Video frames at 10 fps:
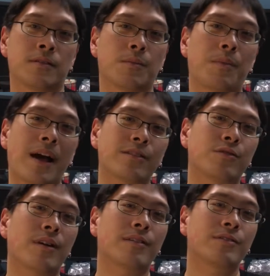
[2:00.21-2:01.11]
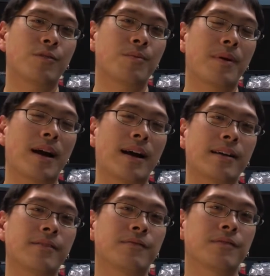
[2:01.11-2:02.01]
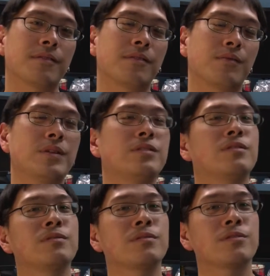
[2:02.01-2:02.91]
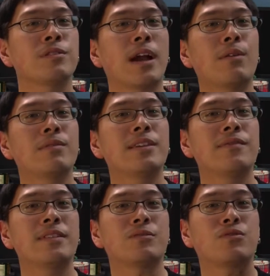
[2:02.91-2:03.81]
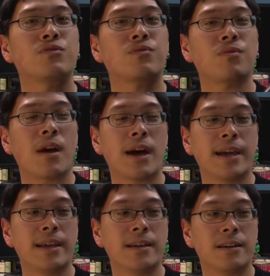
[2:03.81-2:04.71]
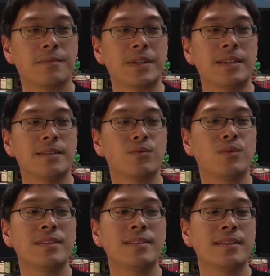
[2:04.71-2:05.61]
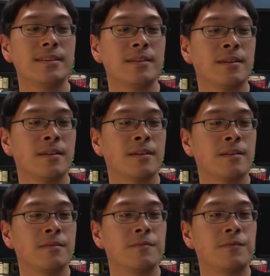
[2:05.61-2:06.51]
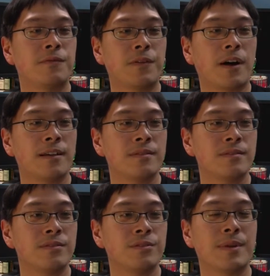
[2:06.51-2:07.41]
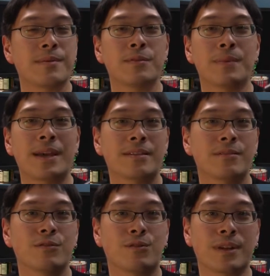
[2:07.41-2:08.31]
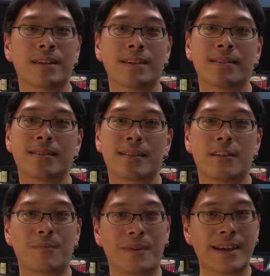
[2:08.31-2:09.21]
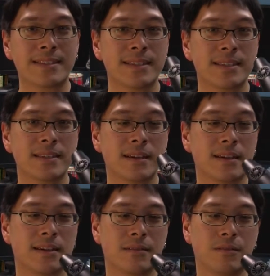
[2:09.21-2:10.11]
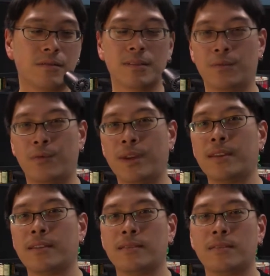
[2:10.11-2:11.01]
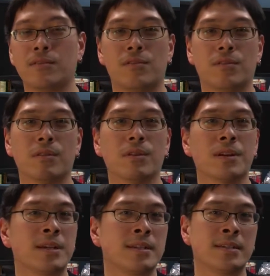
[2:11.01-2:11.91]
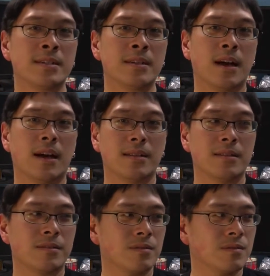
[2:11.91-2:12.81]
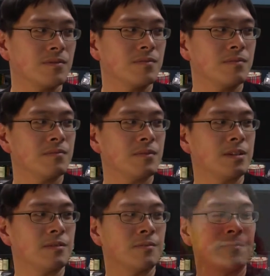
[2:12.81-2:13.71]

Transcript: So buy, try, or don't buy for the three doodler. I would give it a try. Um, it is really fun to be able to make little trinkets out of plastic, uh, you know, little rings or uh, little, you know,